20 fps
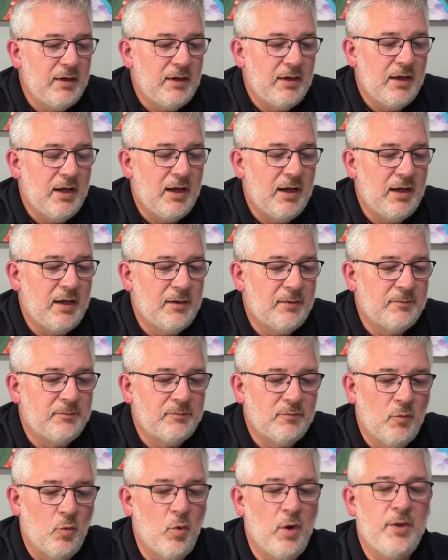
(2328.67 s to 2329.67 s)

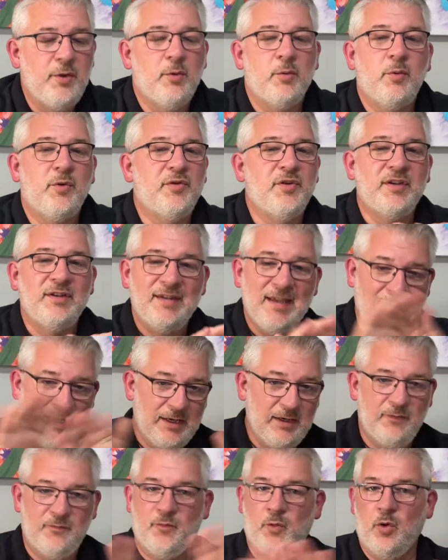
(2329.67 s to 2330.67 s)
whether it was
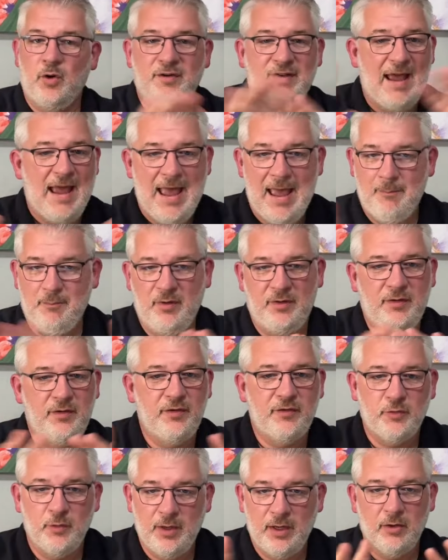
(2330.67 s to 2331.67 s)
intended for it to happen
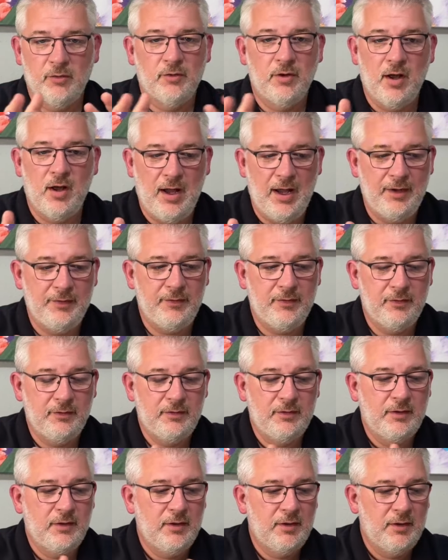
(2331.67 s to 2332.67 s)
this way or not,
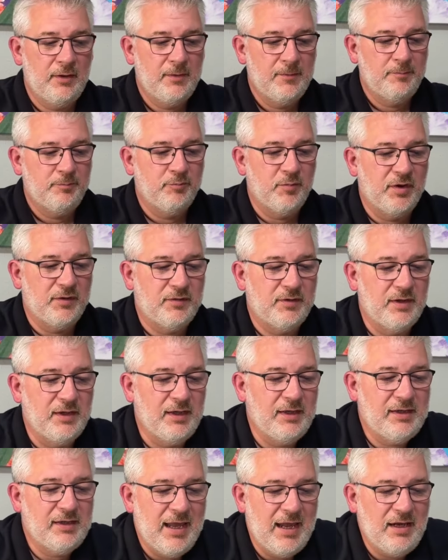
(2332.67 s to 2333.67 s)
but
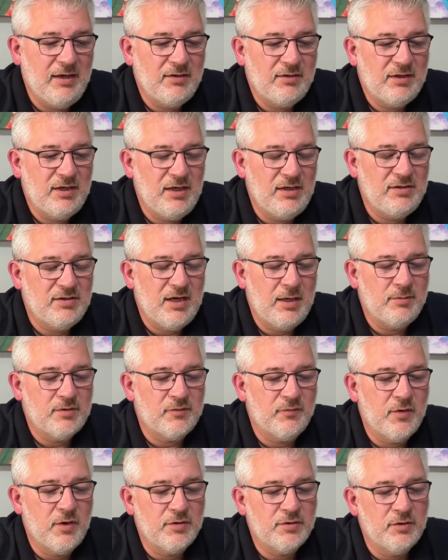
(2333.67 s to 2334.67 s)
the King James
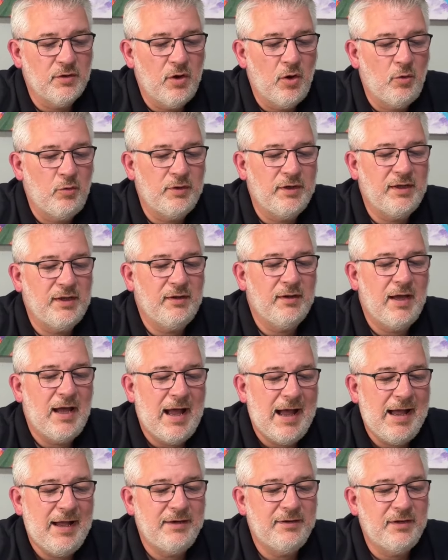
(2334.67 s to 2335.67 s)
Version only
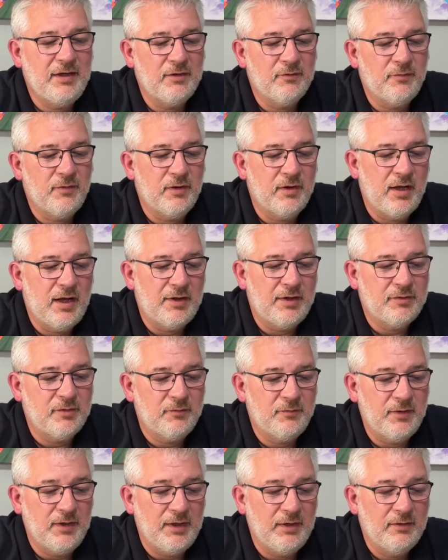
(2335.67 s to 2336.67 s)
idea and
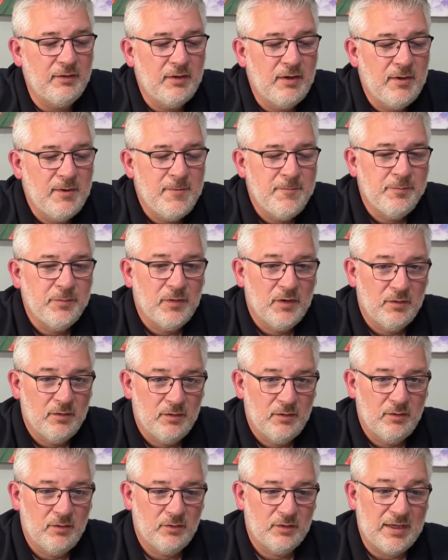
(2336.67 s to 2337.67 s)
philosophy
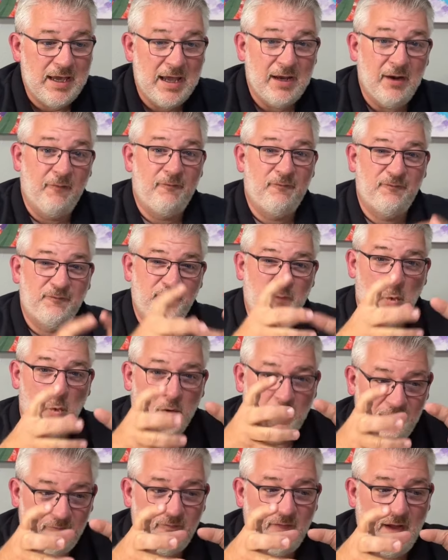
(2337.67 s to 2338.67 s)
kind of
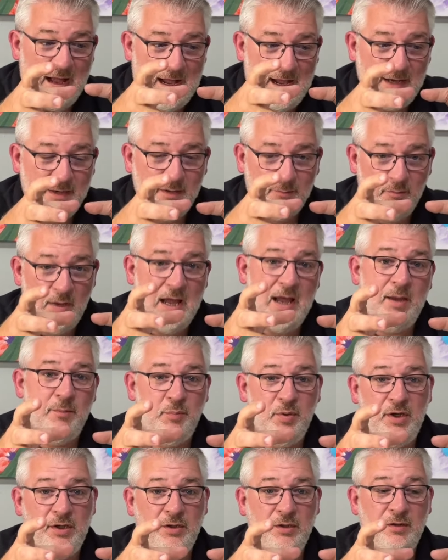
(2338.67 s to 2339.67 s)
fortified, in my
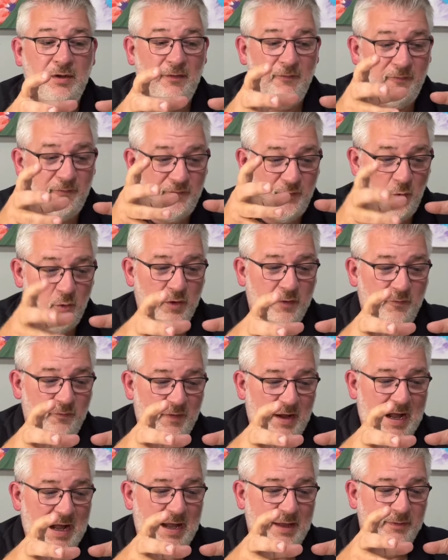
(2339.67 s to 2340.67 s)
opinion,
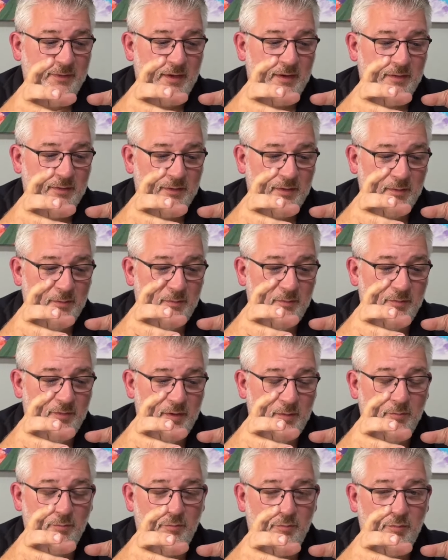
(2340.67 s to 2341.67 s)

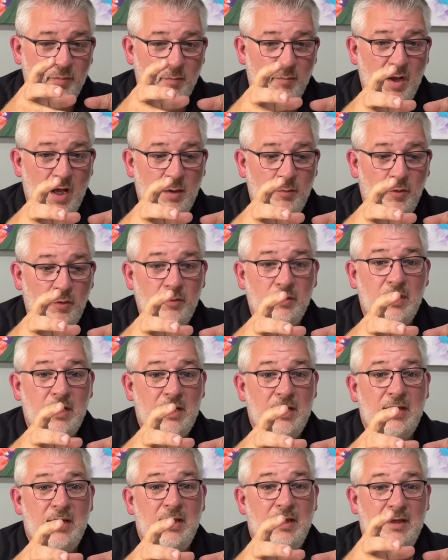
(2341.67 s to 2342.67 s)
the bubble
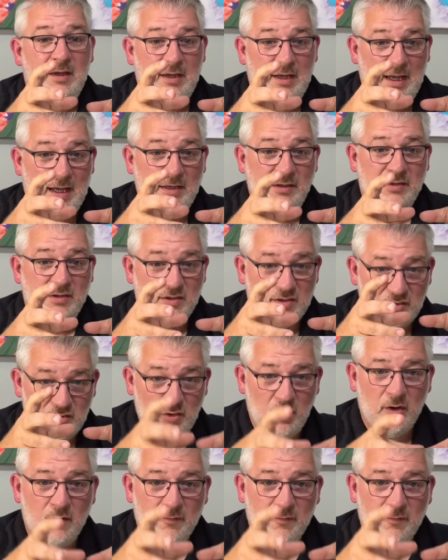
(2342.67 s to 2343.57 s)
and served